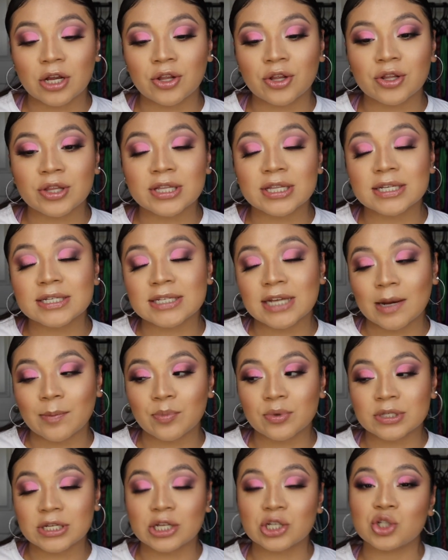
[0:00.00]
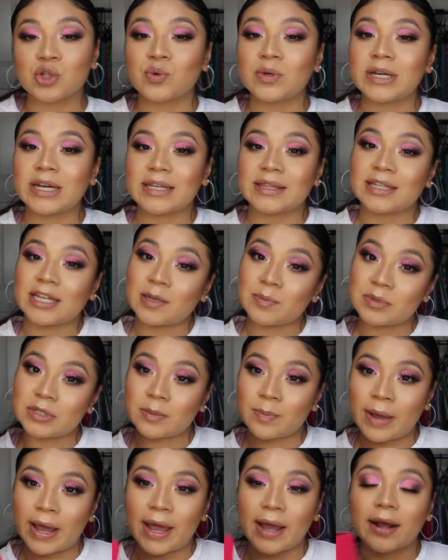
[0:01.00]
other than the samples that you would get in the
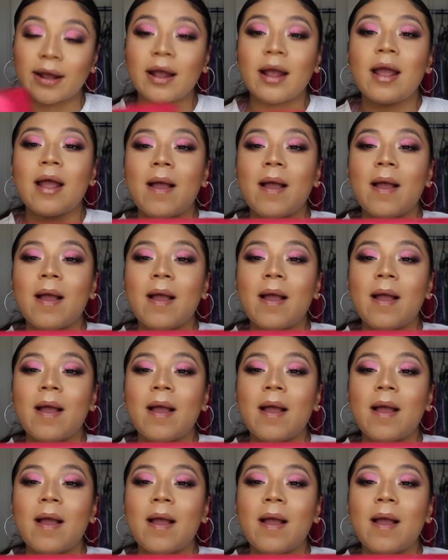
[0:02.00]
Ipsy bag.